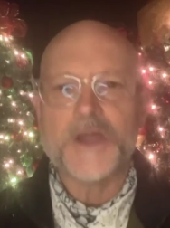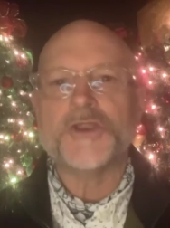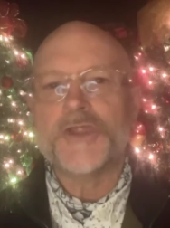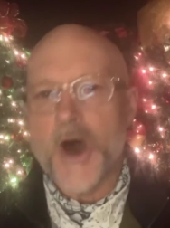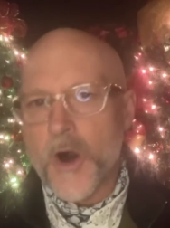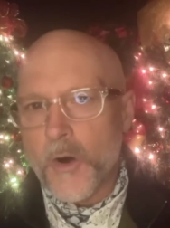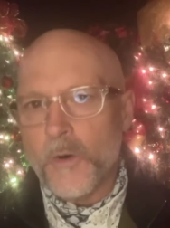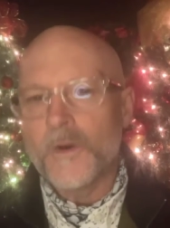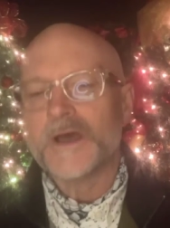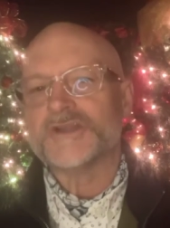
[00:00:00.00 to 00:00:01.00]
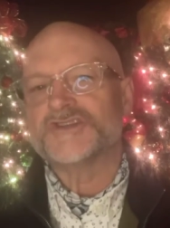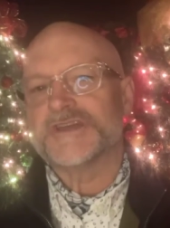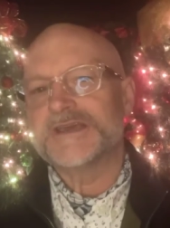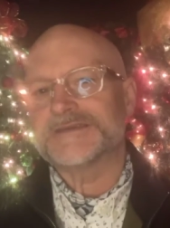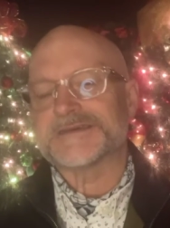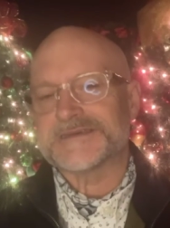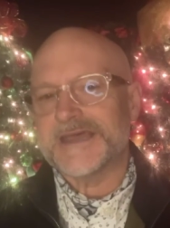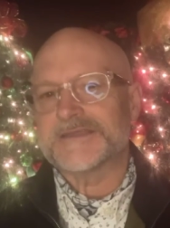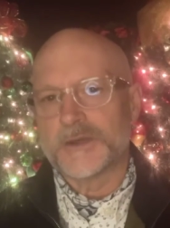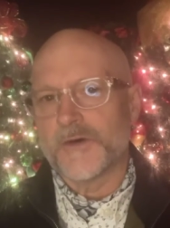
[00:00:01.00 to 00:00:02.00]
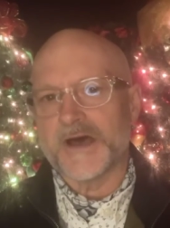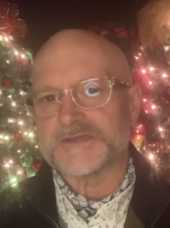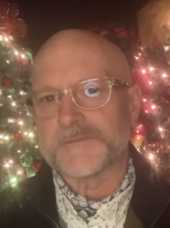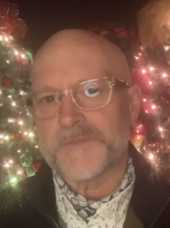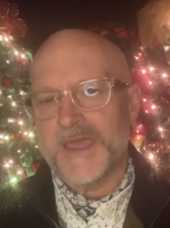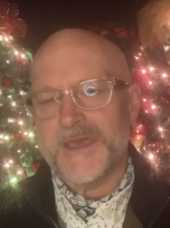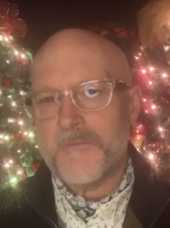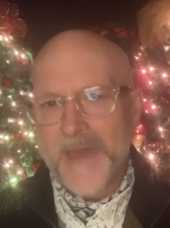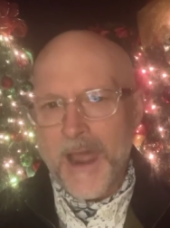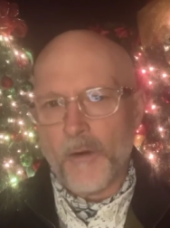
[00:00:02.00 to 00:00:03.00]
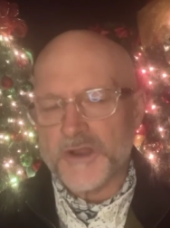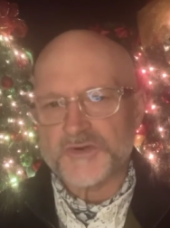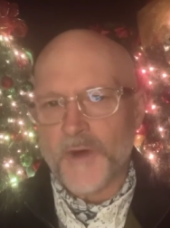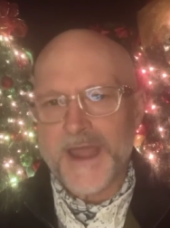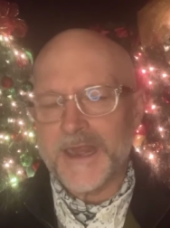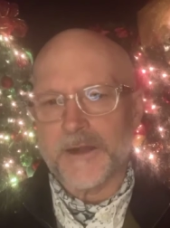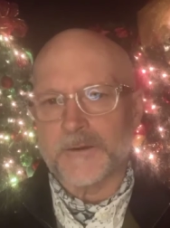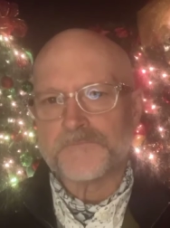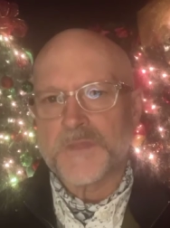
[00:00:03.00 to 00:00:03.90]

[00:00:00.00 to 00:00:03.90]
No, Jesus said to us, He empowered us right here.